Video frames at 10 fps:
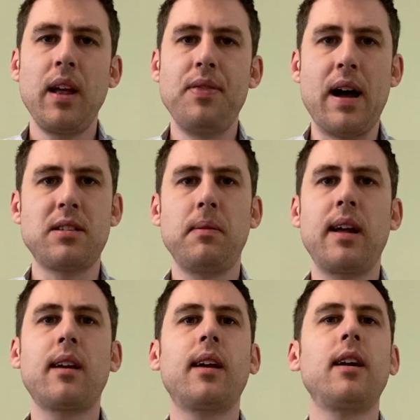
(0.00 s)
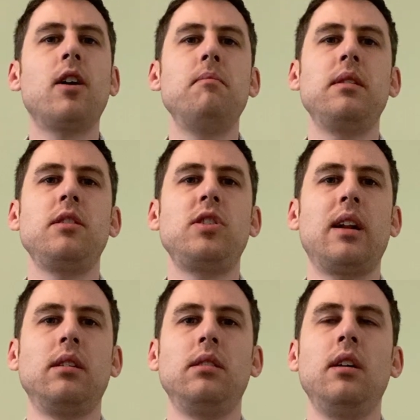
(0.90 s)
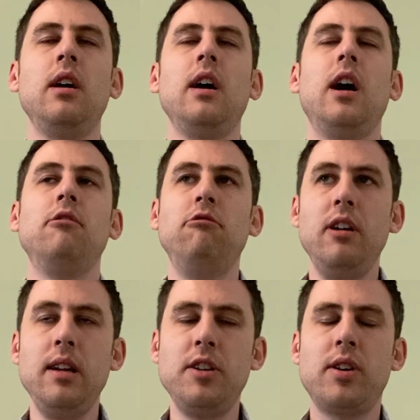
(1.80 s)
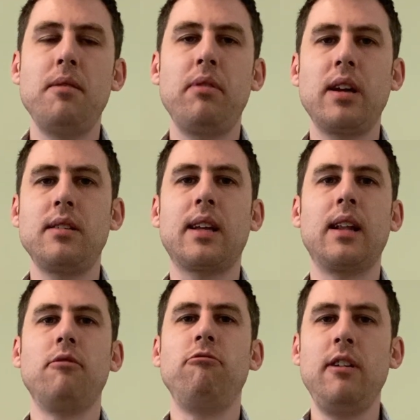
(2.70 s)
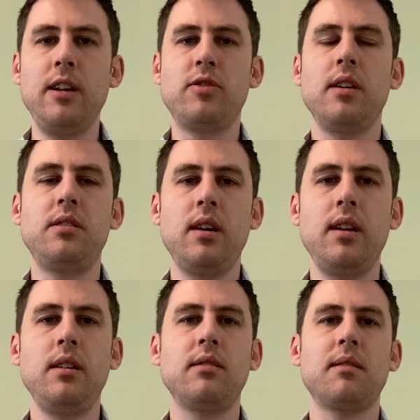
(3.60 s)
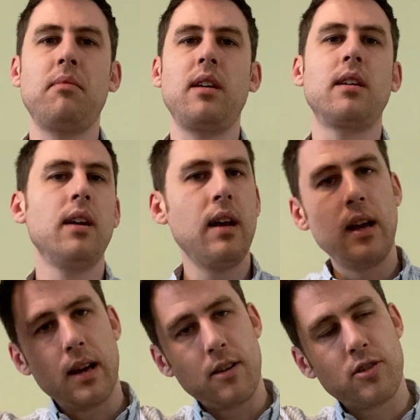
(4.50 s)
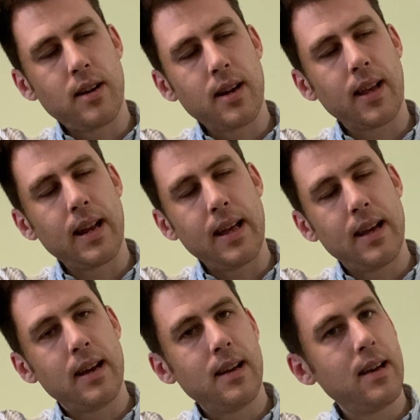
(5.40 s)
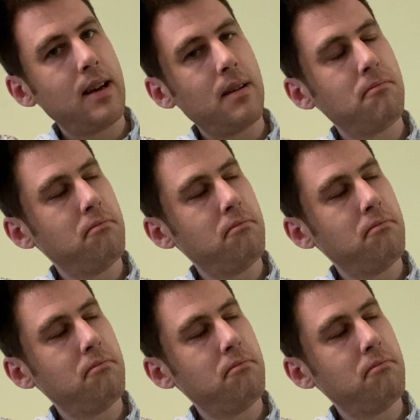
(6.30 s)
that's when I can kick on with this channel and really try and bring it together, really try and turn it into something and try and get it uh,